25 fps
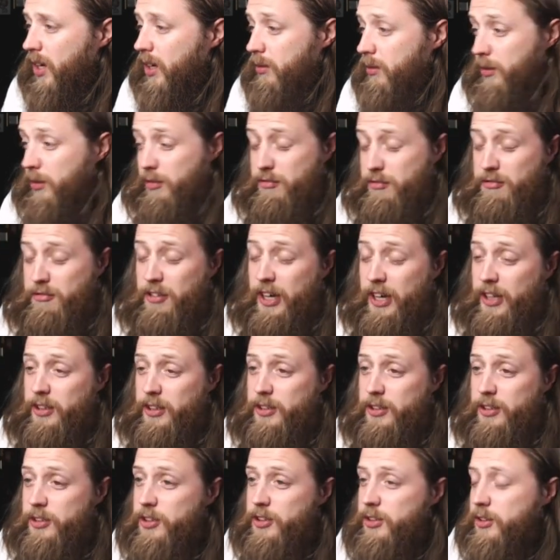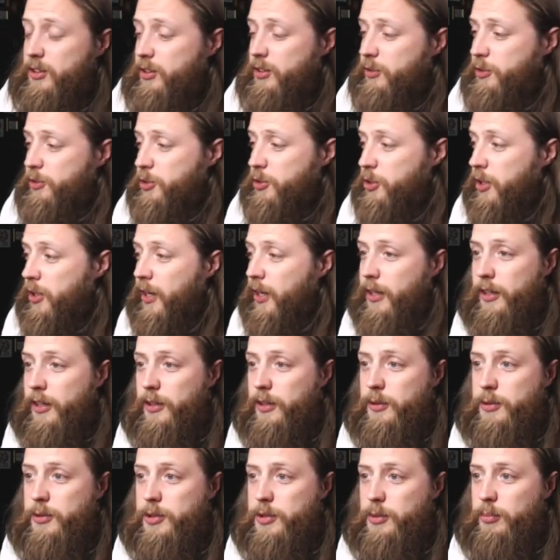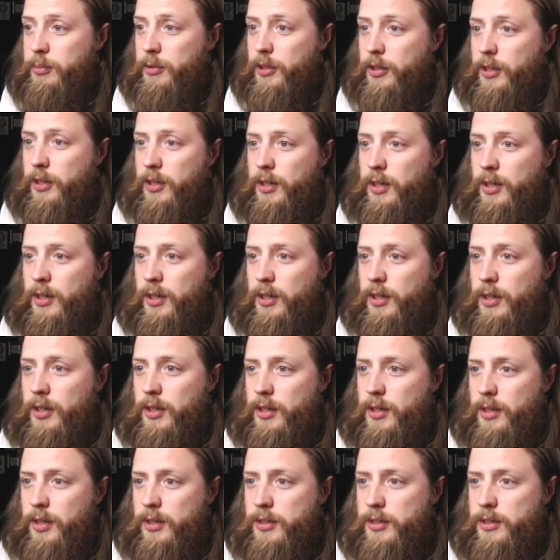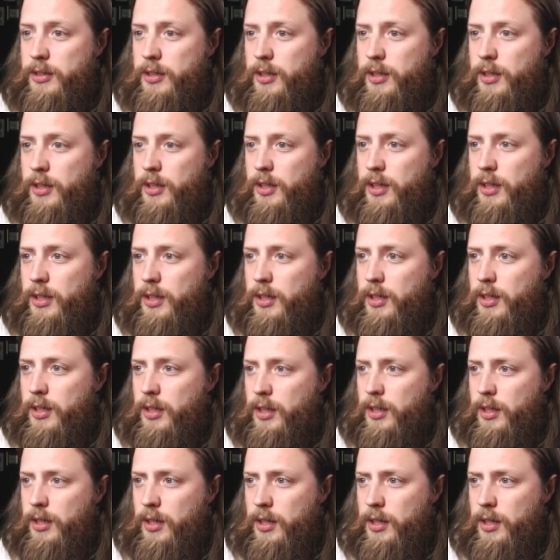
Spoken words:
It fails, so it's trying to do something. Let's see.